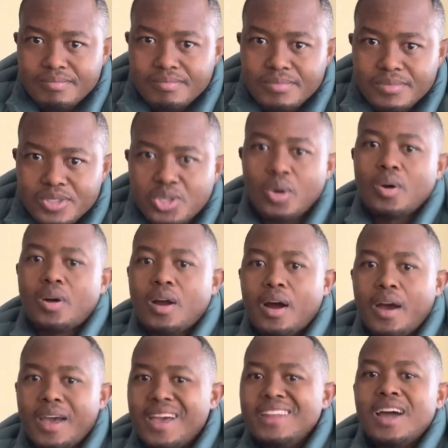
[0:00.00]

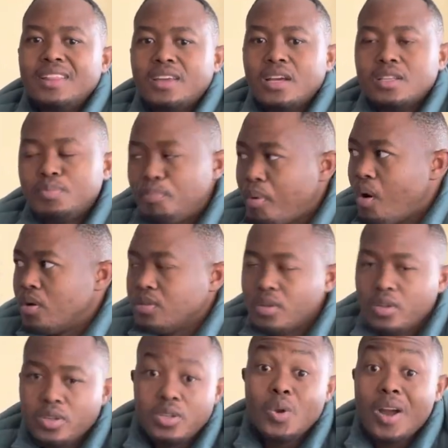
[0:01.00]
soccer, any other sport.
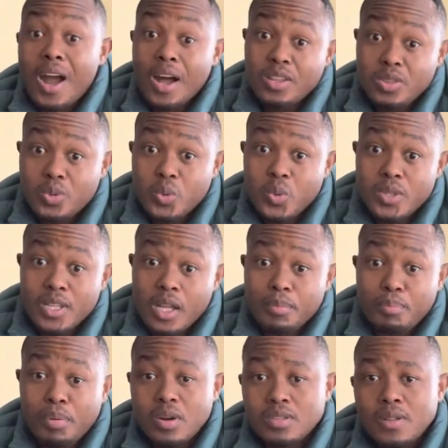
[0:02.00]
You can't do
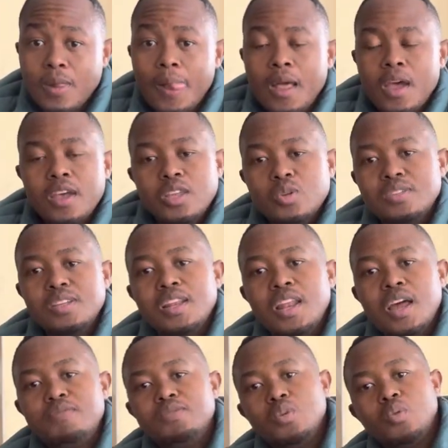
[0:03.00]
that because you still
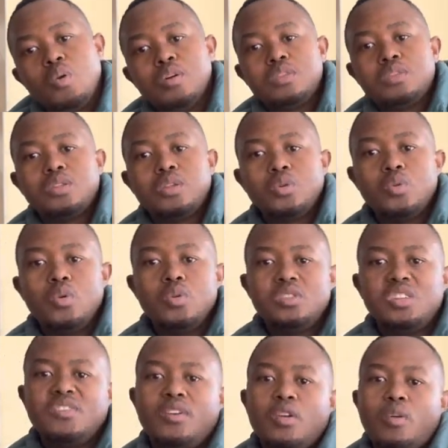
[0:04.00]
have to go through
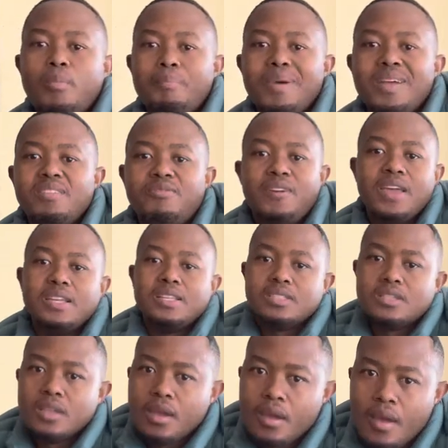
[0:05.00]
development
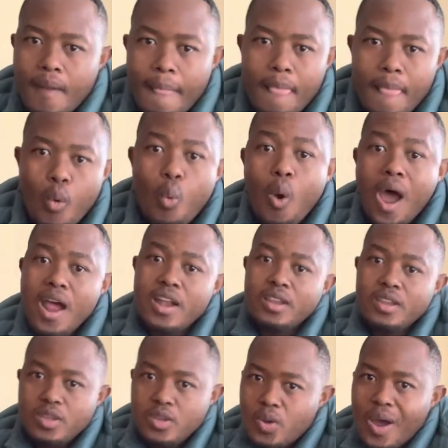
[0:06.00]
phase. While
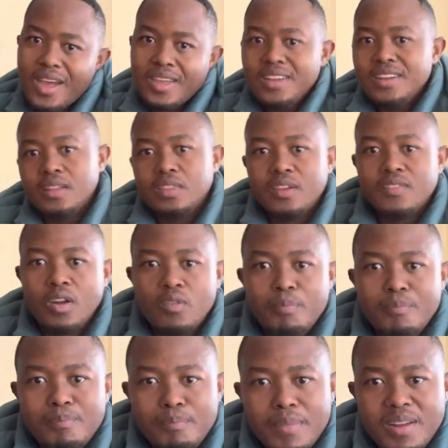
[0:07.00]
you are in a
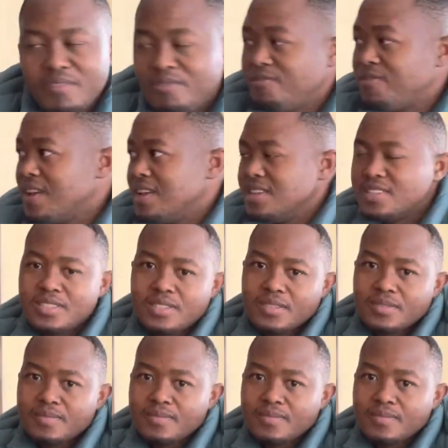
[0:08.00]
development phase,